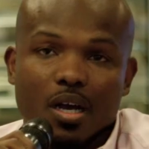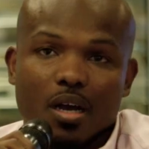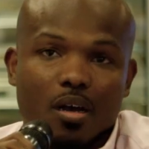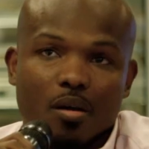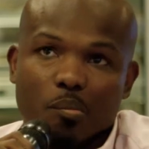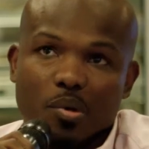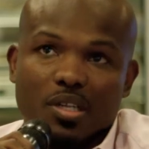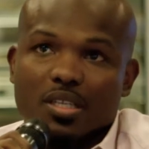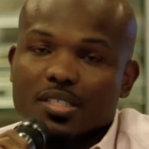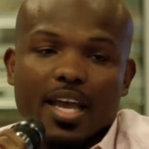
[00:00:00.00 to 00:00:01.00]
Um,
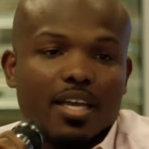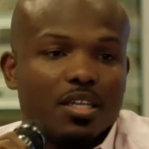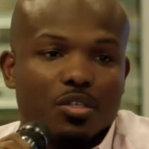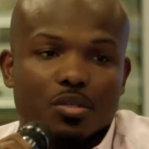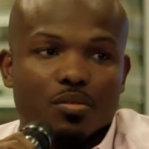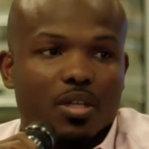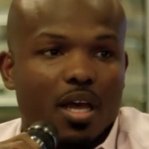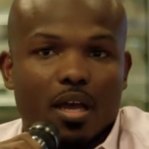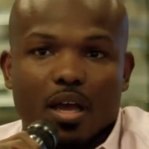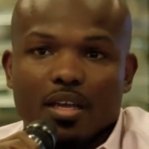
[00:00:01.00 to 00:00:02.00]
but attacking the youth,
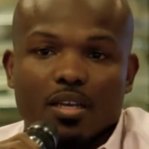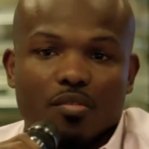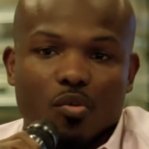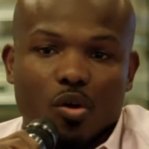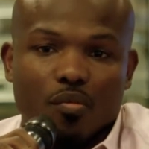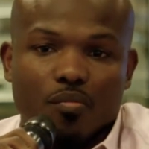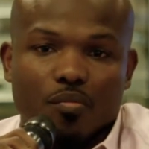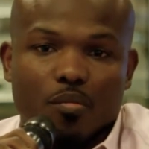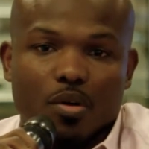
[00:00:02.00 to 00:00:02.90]
I, I get involved,